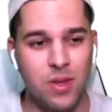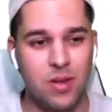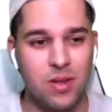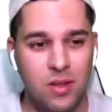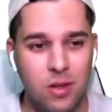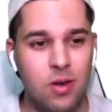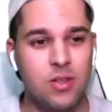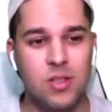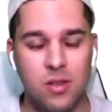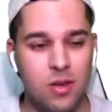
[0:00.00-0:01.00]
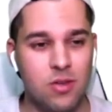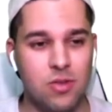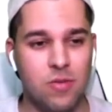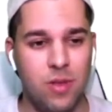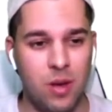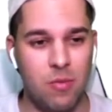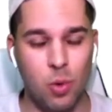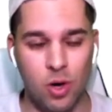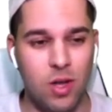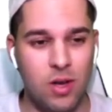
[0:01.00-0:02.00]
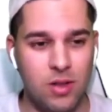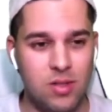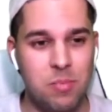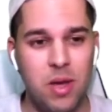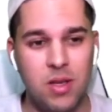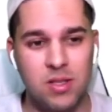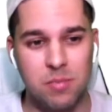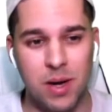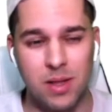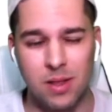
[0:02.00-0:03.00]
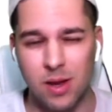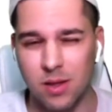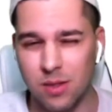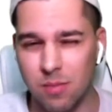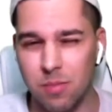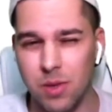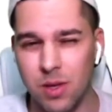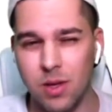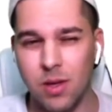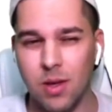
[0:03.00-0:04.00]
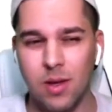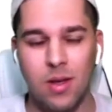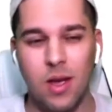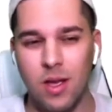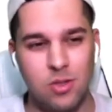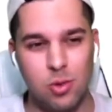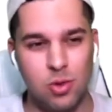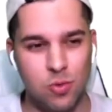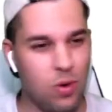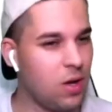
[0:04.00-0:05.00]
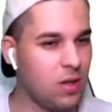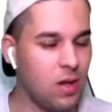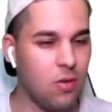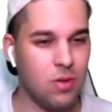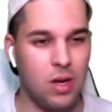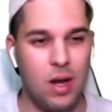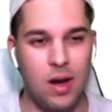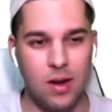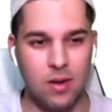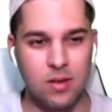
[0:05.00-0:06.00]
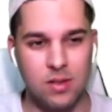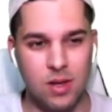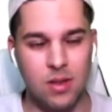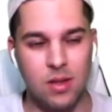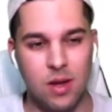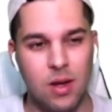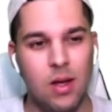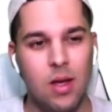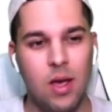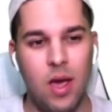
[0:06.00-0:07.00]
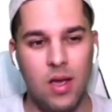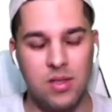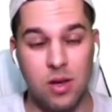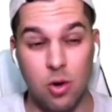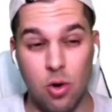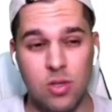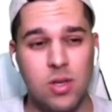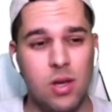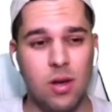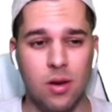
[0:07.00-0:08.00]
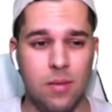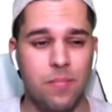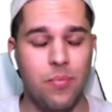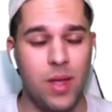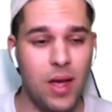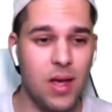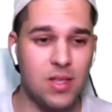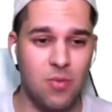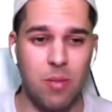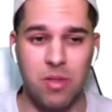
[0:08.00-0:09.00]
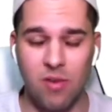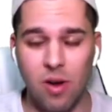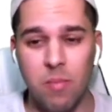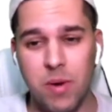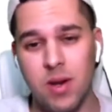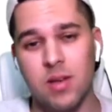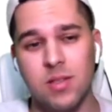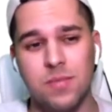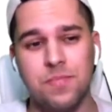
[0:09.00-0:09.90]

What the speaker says: years and years of them working in the space might not be as useful down the line. It's not as a raw skill as web development is.